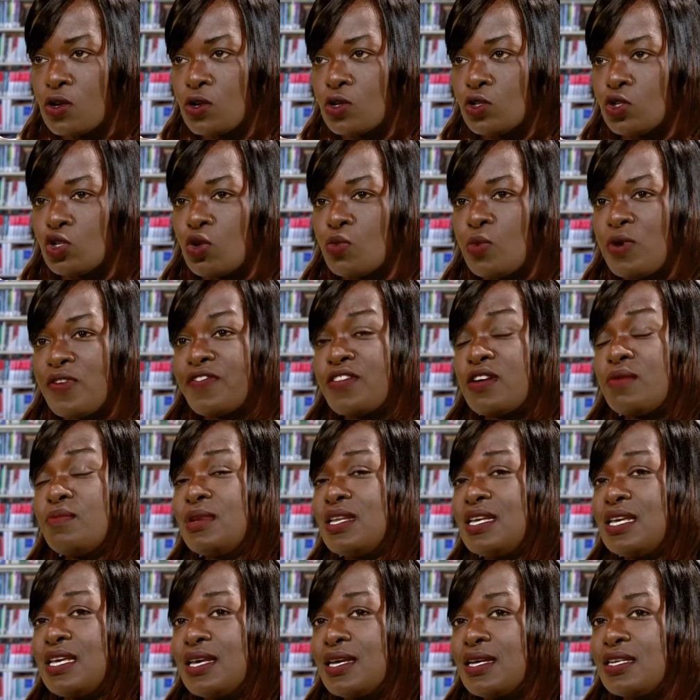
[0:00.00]
So with
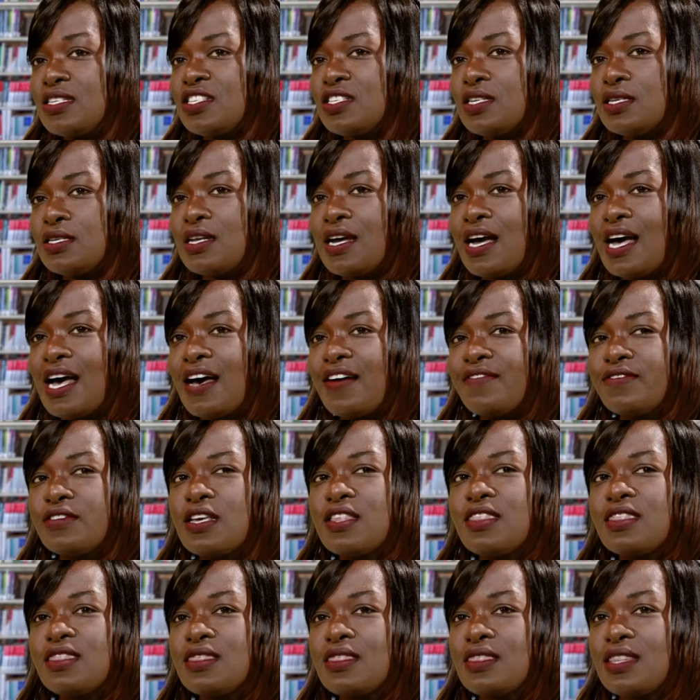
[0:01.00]
communication, you have to
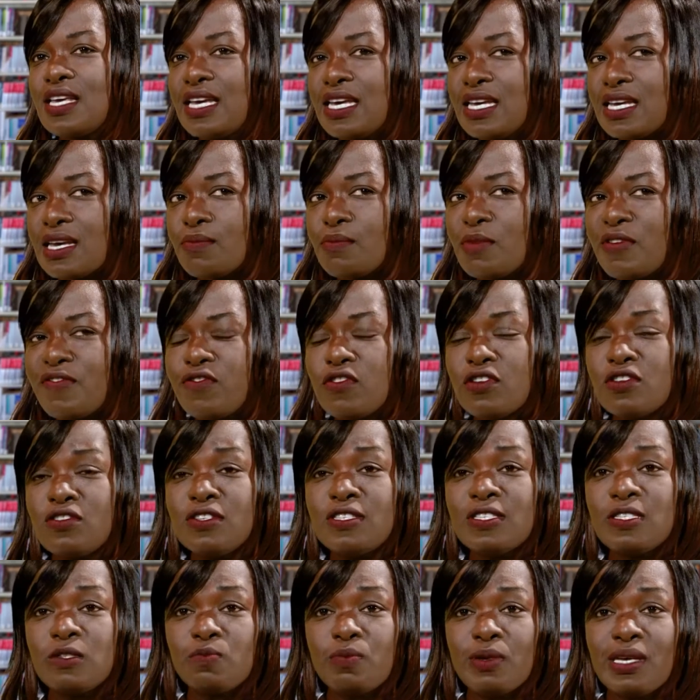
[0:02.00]
think before you
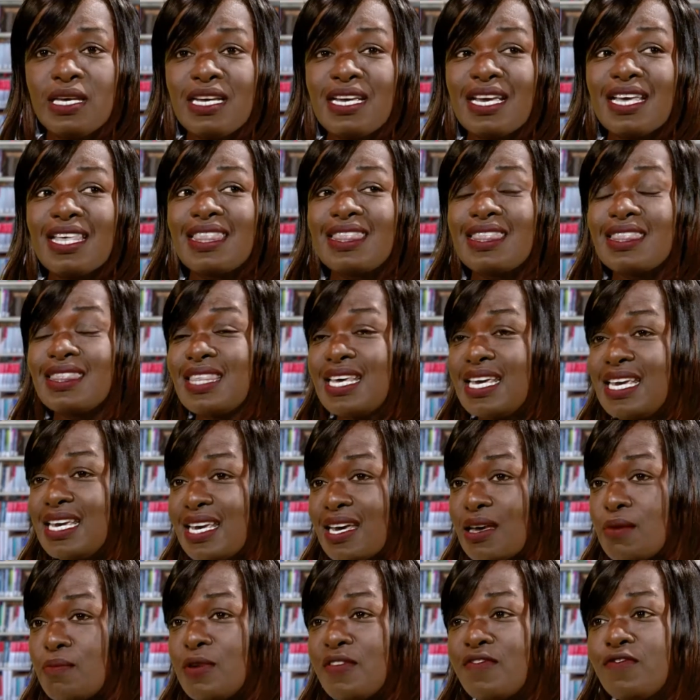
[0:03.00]
speak,
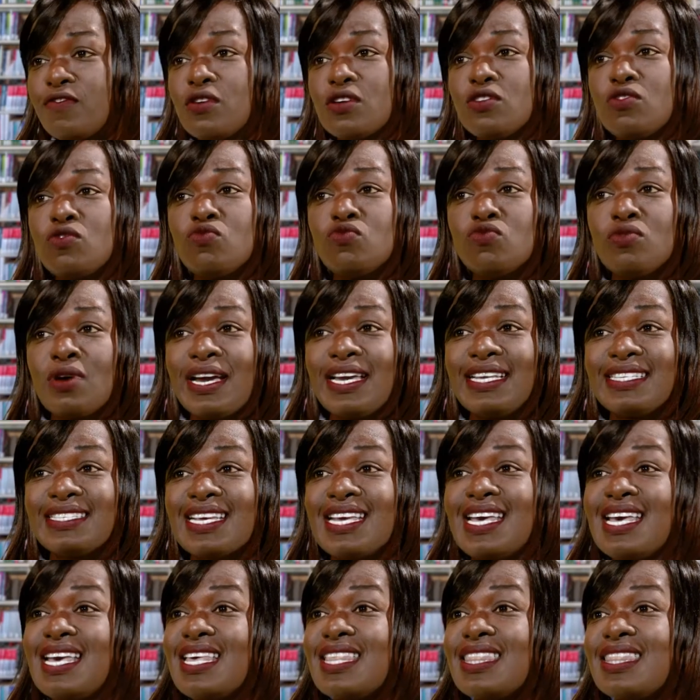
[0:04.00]
think before you write,
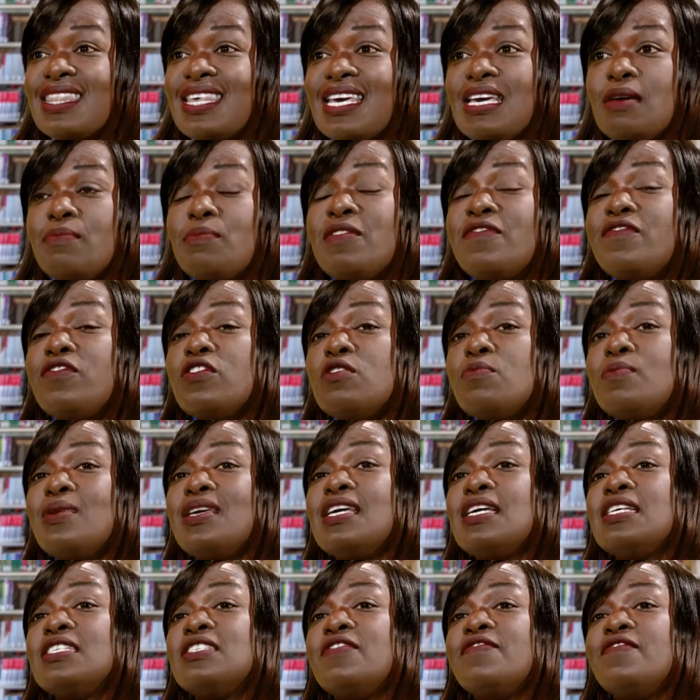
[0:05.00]
think before you
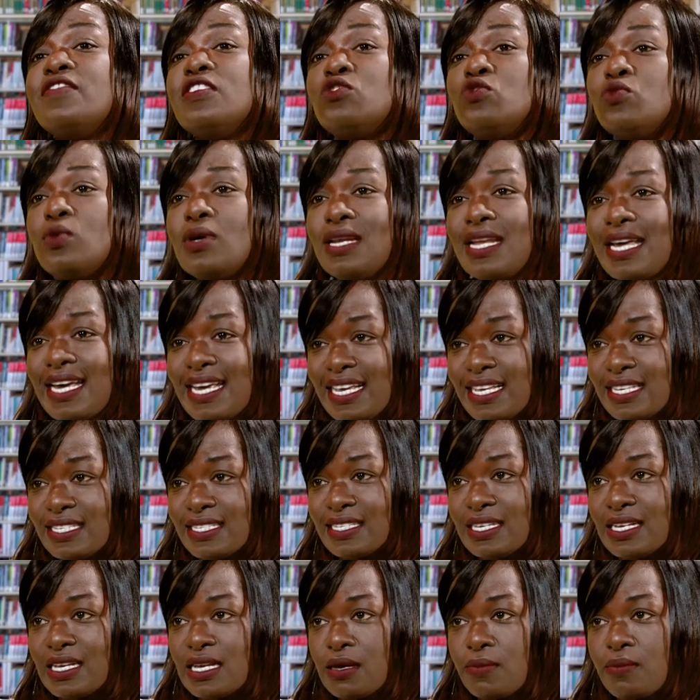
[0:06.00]
begin to
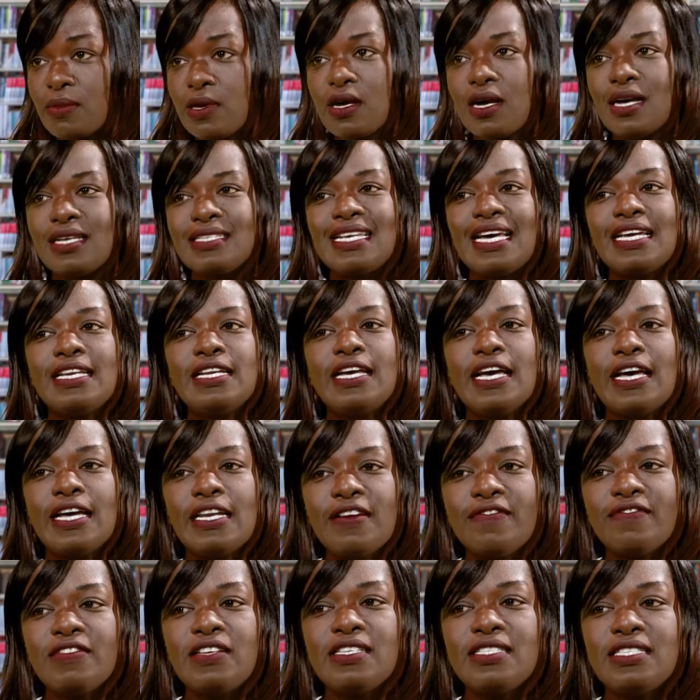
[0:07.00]
visualize, because at the end
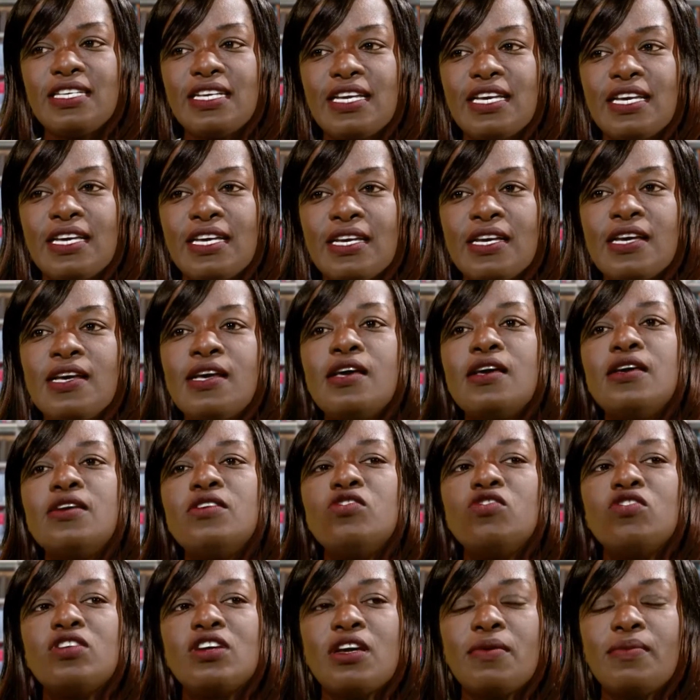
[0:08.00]
of the day,
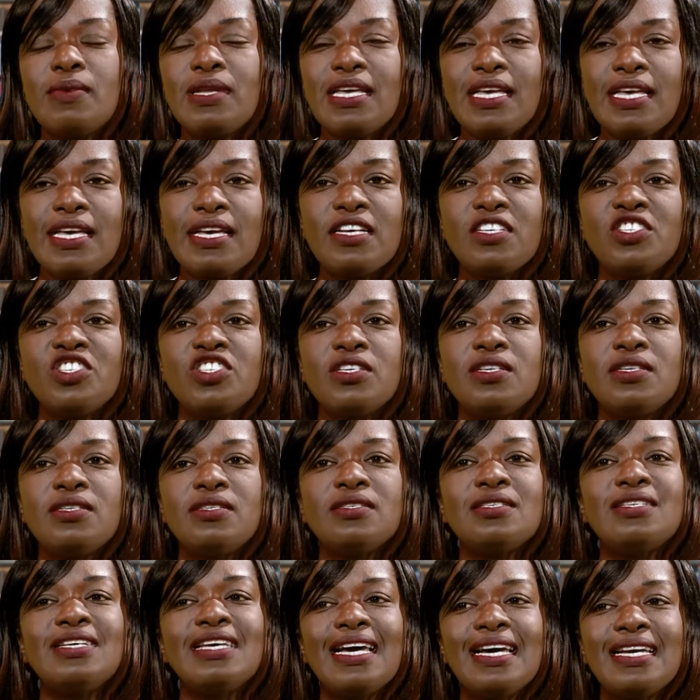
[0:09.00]
your
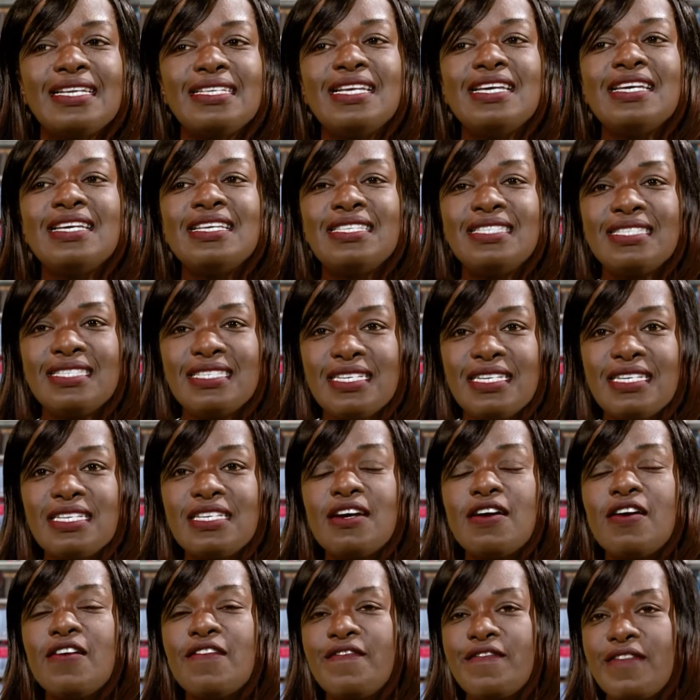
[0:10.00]
communication can indeed
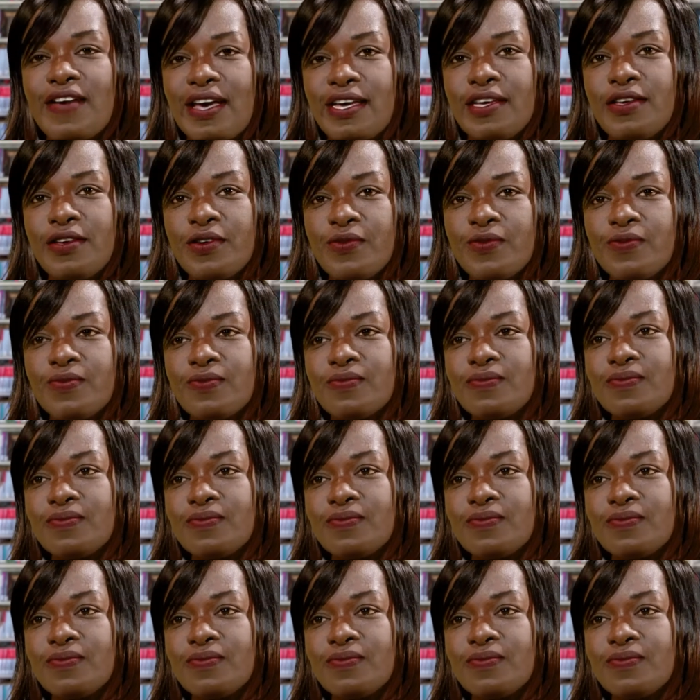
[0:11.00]
affect you.